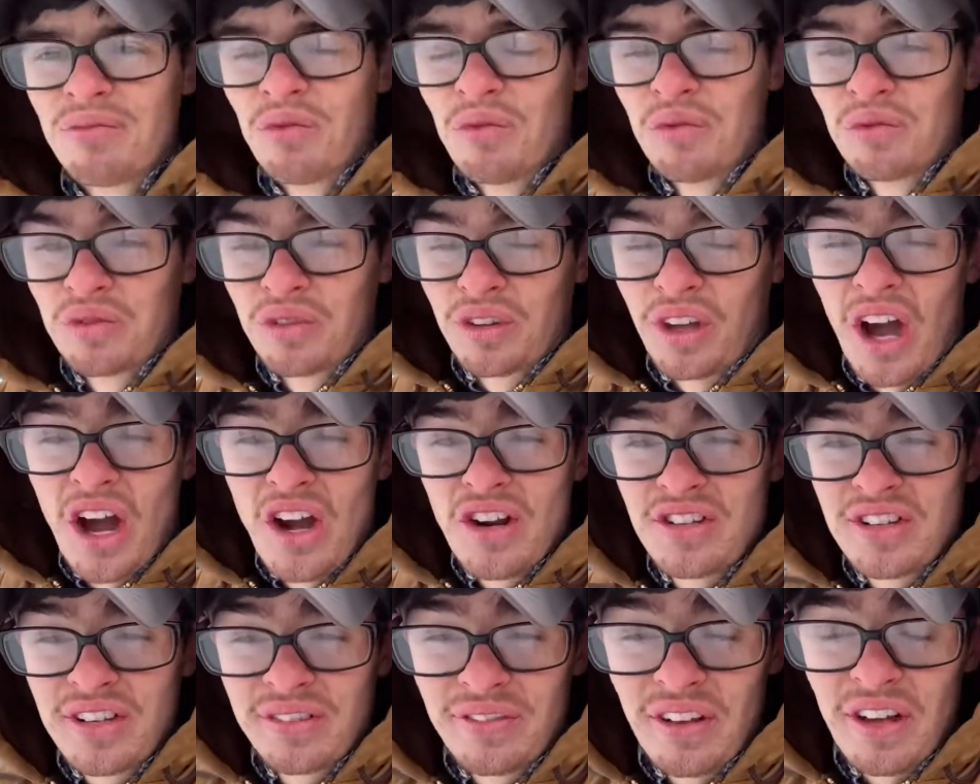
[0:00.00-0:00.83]
Goats
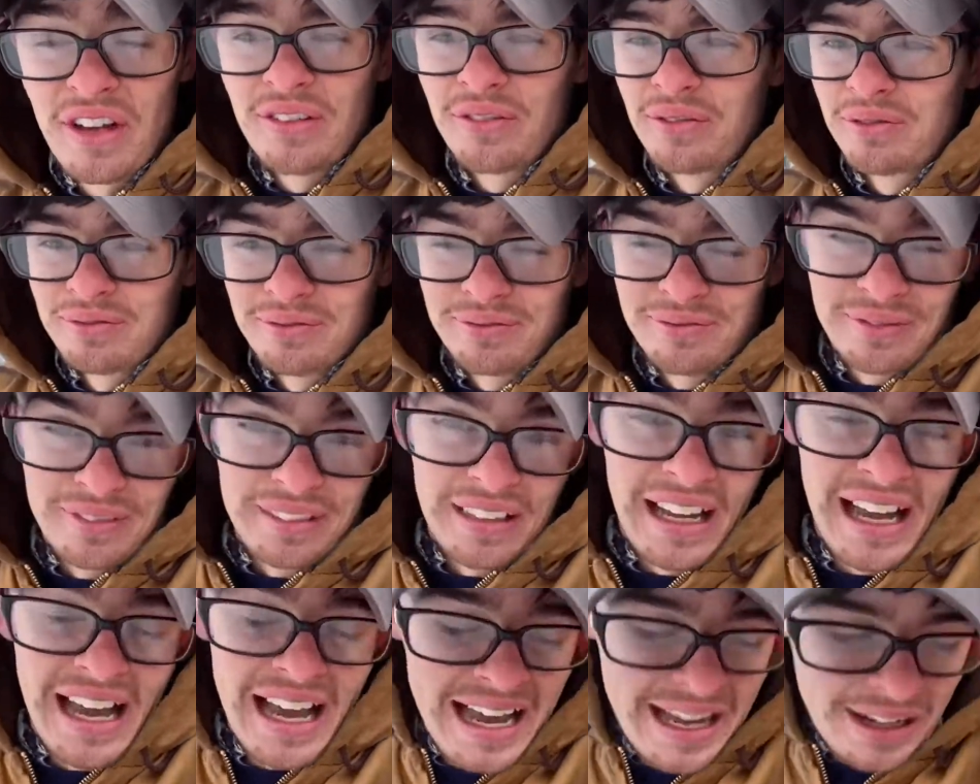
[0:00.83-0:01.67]
have done...
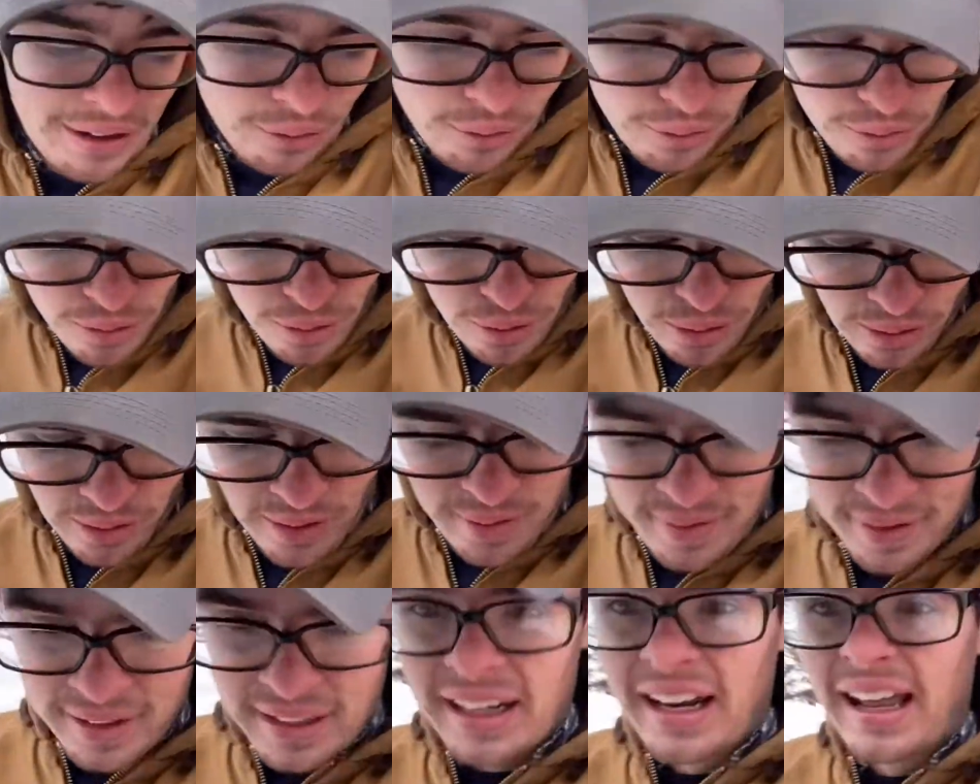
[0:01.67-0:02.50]
let me
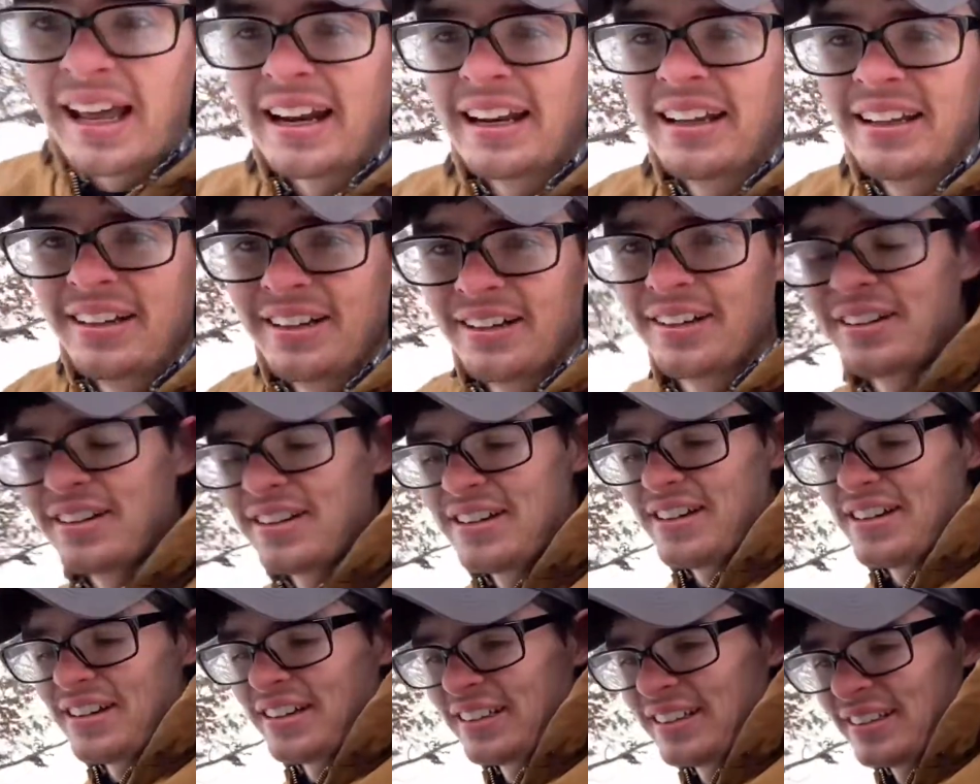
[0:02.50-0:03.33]
get out of here.
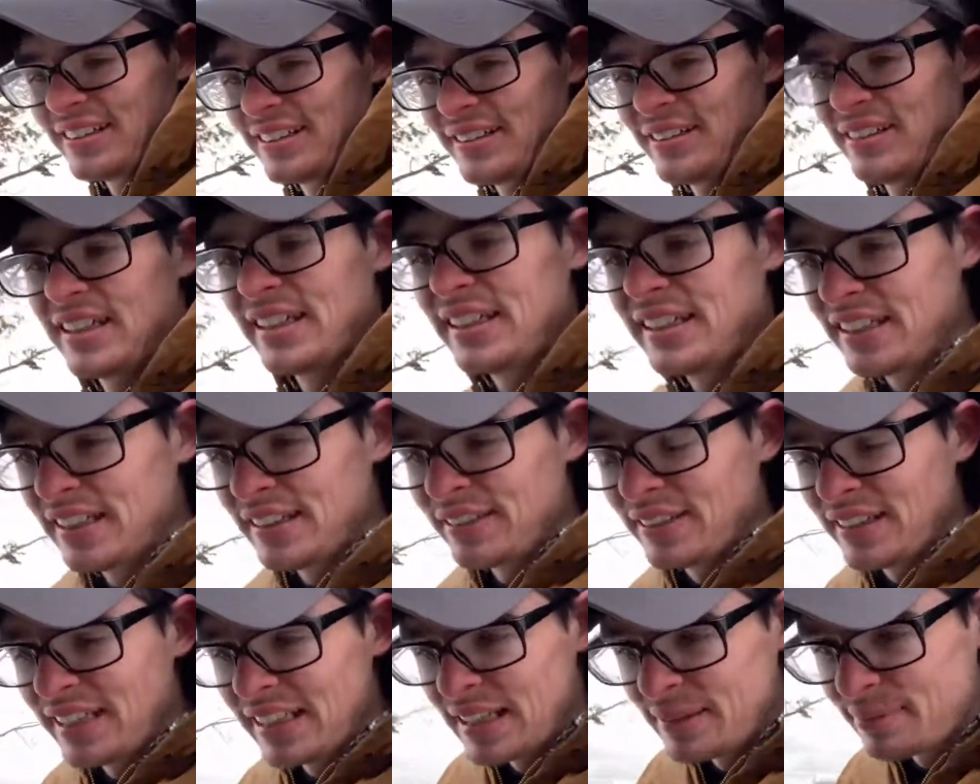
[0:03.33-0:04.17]
You're
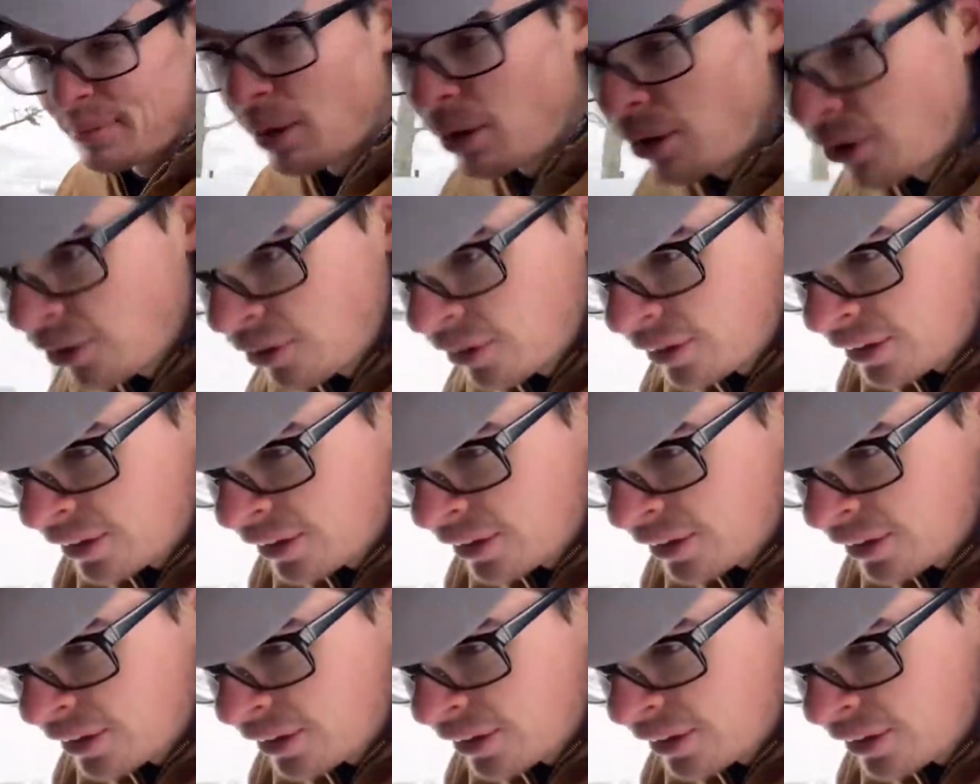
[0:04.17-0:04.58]
getting the barn here